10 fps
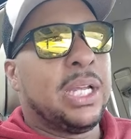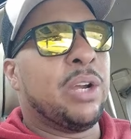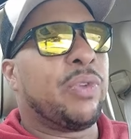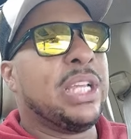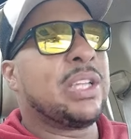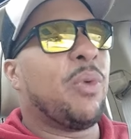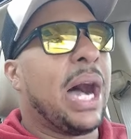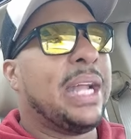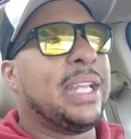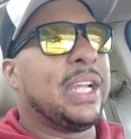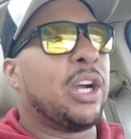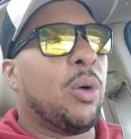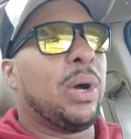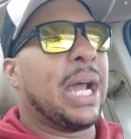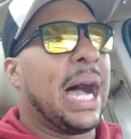The reason why I didn't go
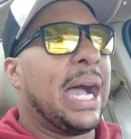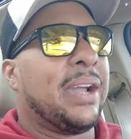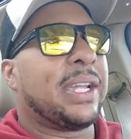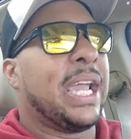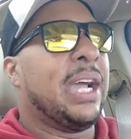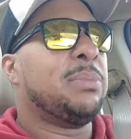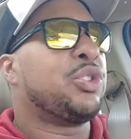with a higher cam,